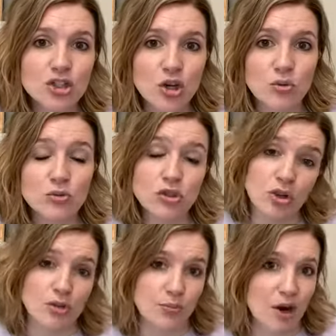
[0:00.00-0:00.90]
don't
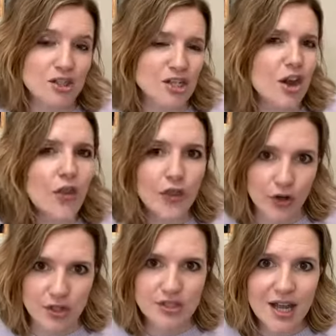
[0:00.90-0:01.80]
start the project on
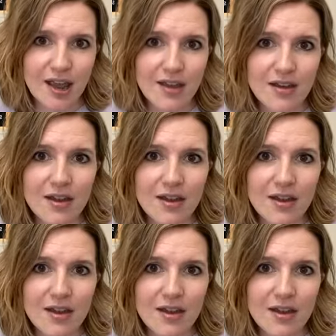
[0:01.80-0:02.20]
Thursday.